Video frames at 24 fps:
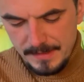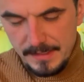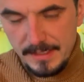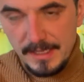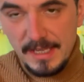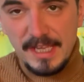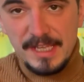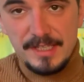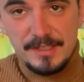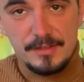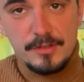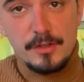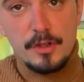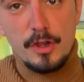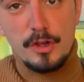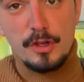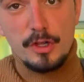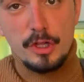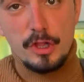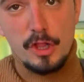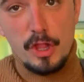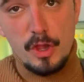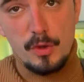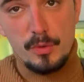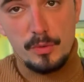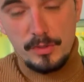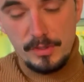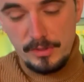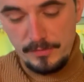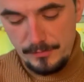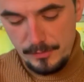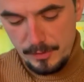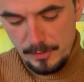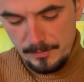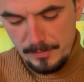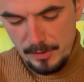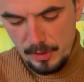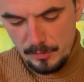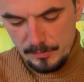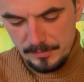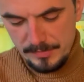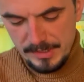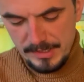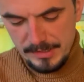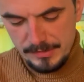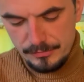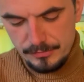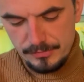is a clone of your bottom
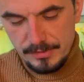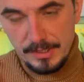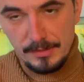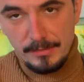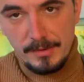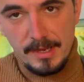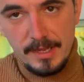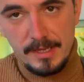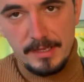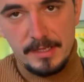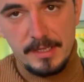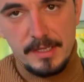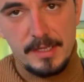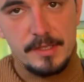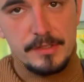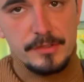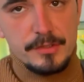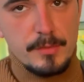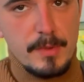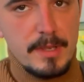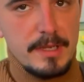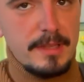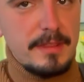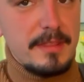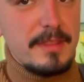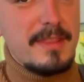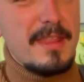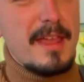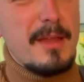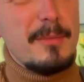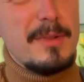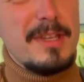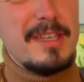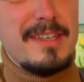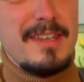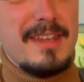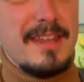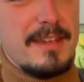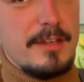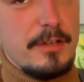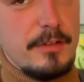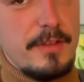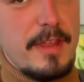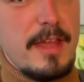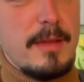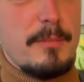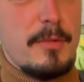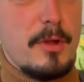D string, right? So anything that we did
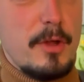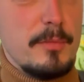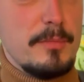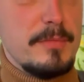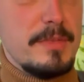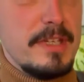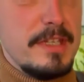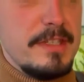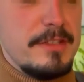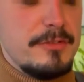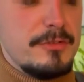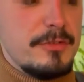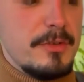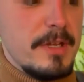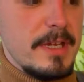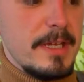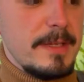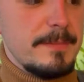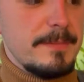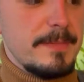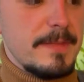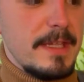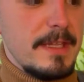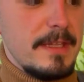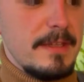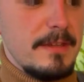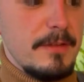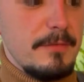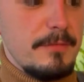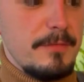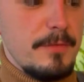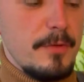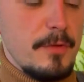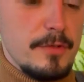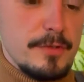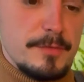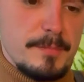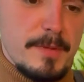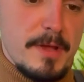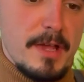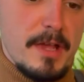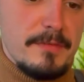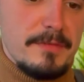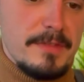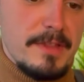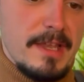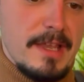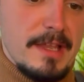on that bottom D string in the first part
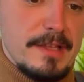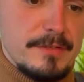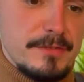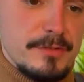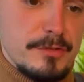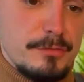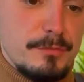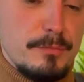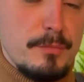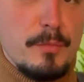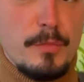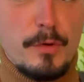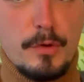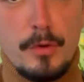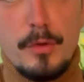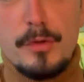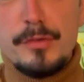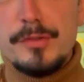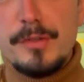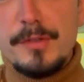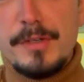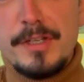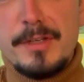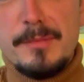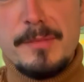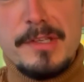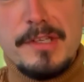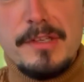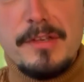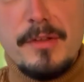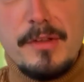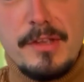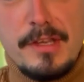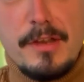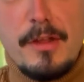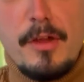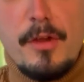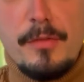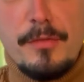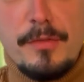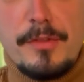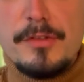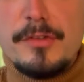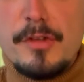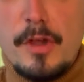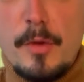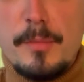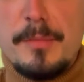of the lesson, we're also going to be doing it on
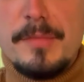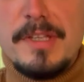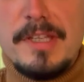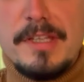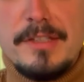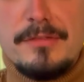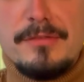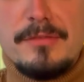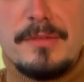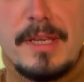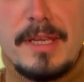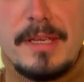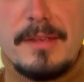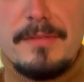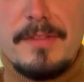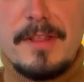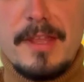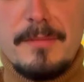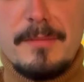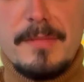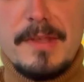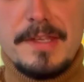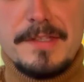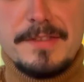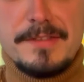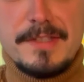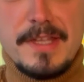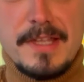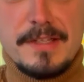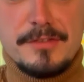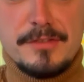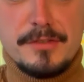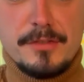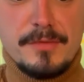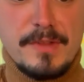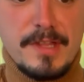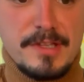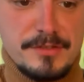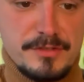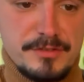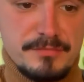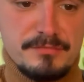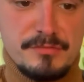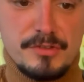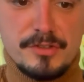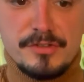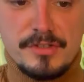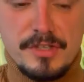the top D string, if that makes sense. So that's
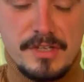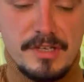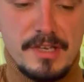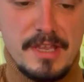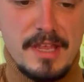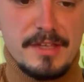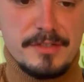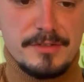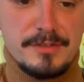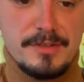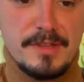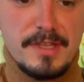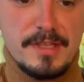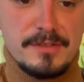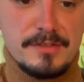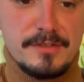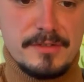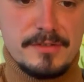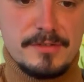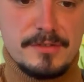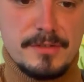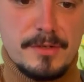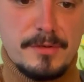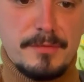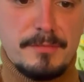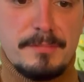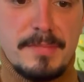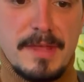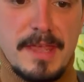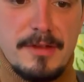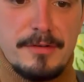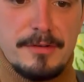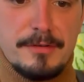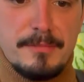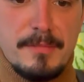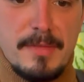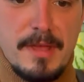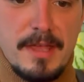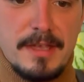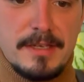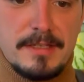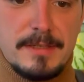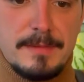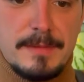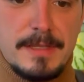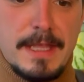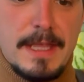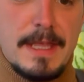just a nice thing to sort of bear in
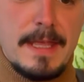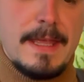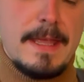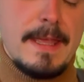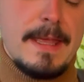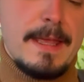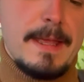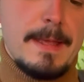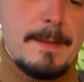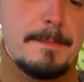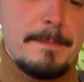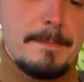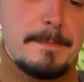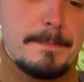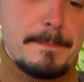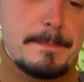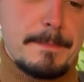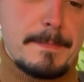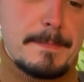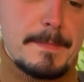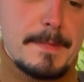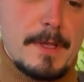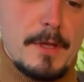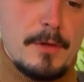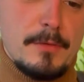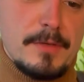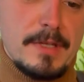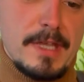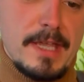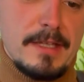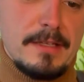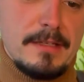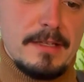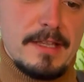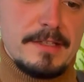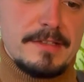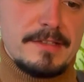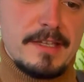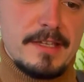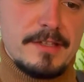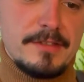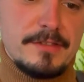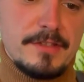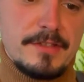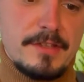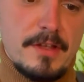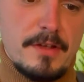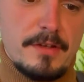mind. Okay, let's get
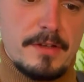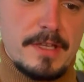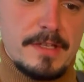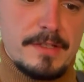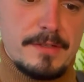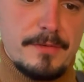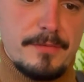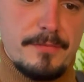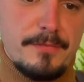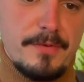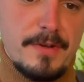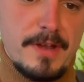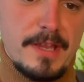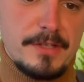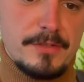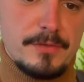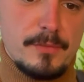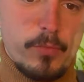stuck into phrase